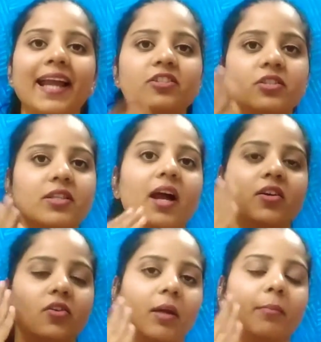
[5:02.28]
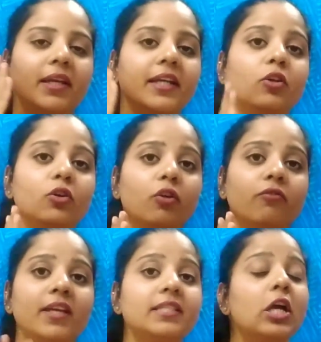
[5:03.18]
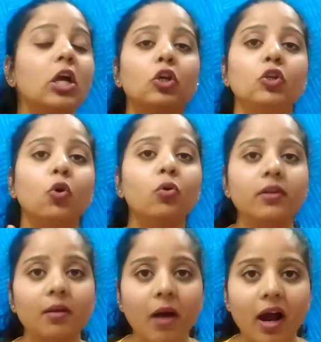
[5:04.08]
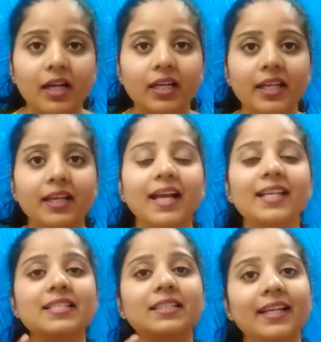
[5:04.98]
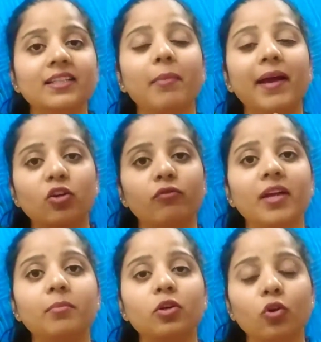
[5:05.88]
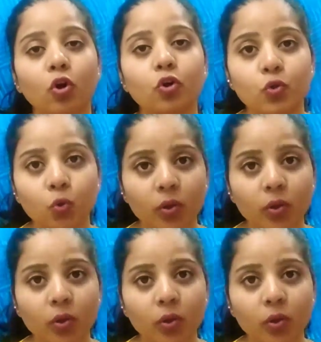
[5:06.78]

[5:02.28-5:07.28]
and start rubbing it on your face. Don't rub hardly, guys. Let the microfiber cloth